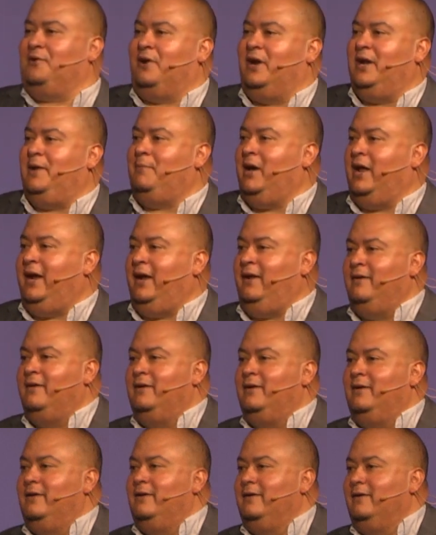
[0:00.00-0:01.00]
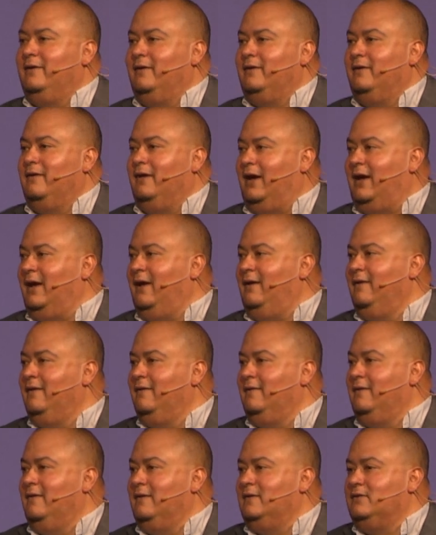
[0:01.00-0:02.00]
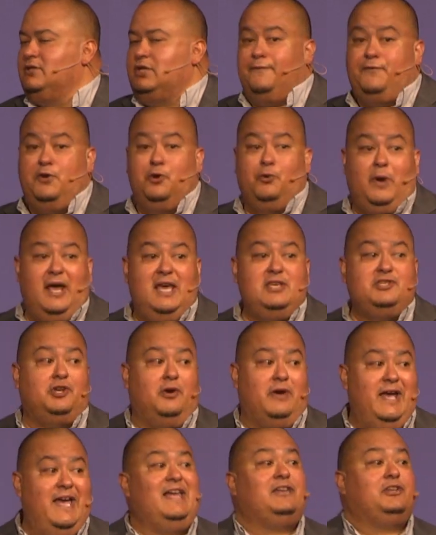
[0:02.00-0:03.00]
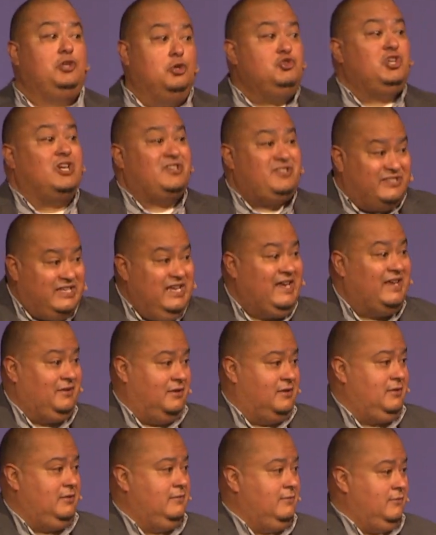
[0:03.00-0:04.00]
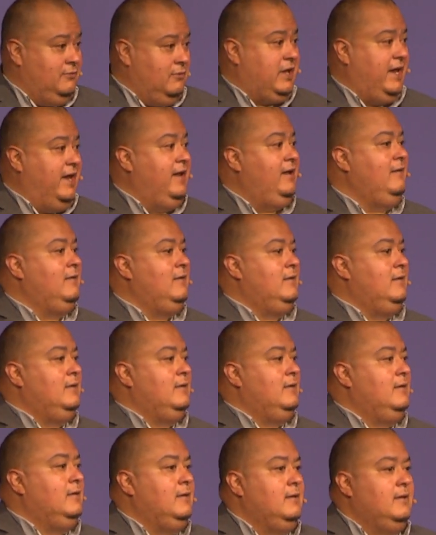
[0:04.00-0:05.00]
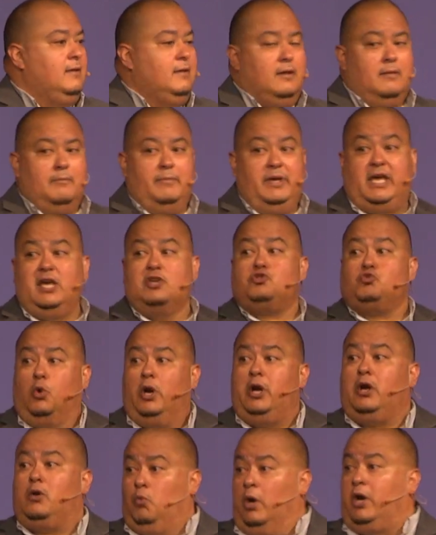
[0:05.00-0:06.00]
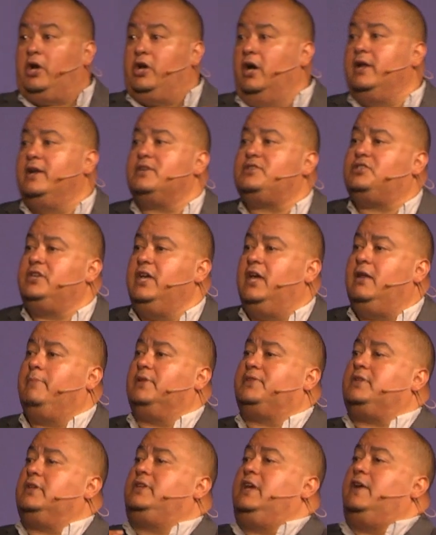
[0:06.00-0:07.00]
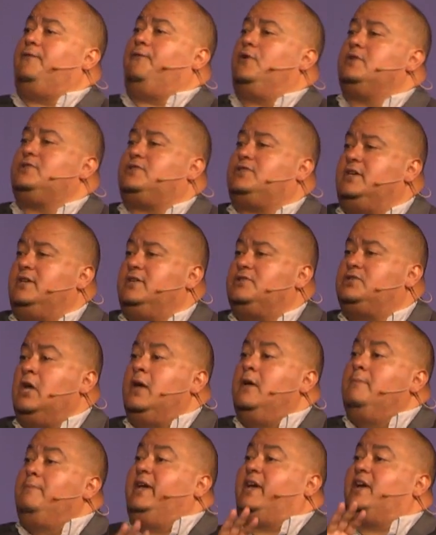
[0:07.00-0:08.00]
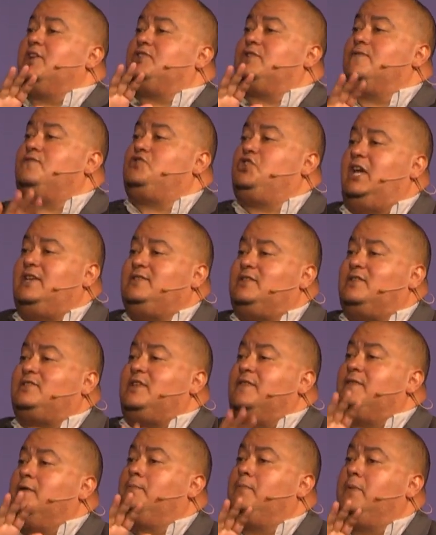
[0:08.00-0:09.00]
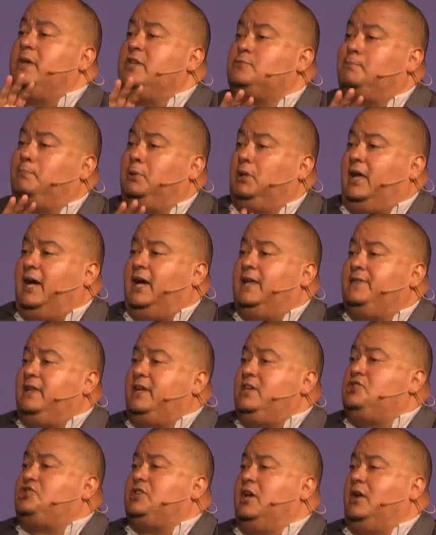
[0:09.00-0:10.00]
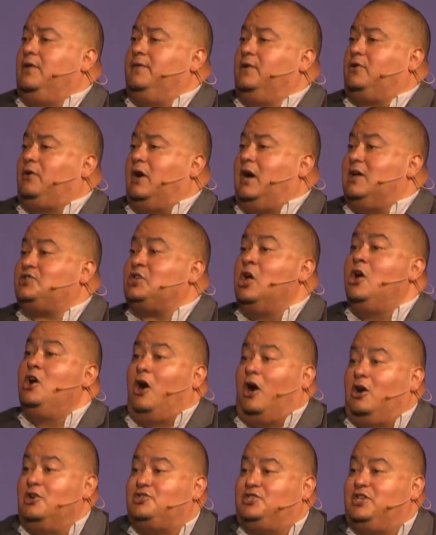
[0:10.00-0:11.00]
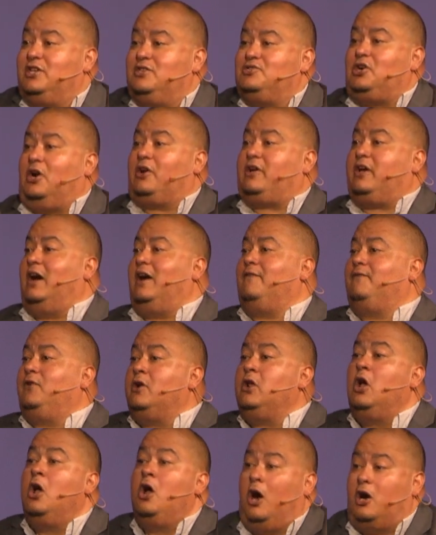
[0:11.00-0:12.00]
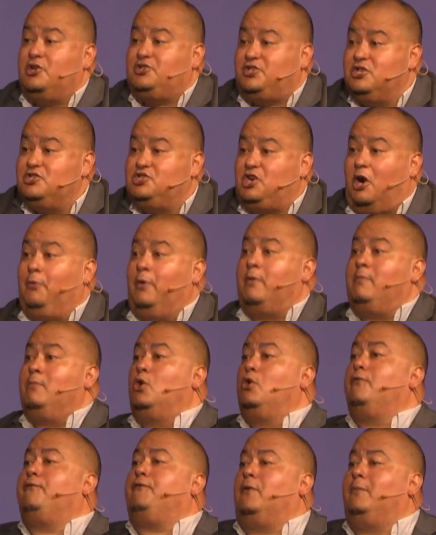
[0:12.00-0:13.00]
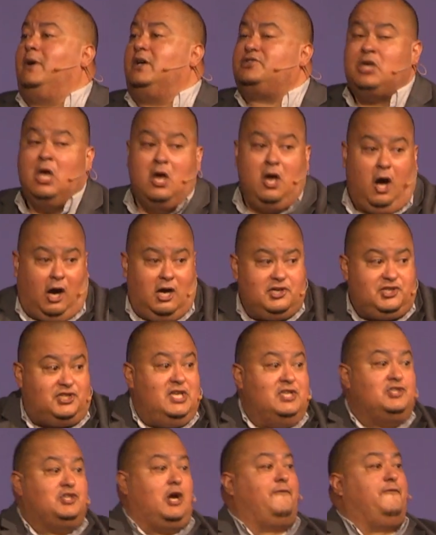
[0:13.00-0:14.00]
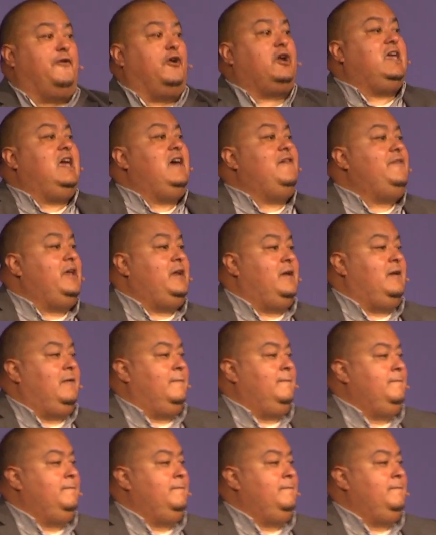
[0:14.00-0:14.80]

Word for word: Anybody? Huh? If you raise your hand, you just sinned, okay? because we're, we're going to sin, but the difference is because of Jesus and the, his blood that he shed on the cross, our sins are covered, our sins are removed from us, our sins are forgiven.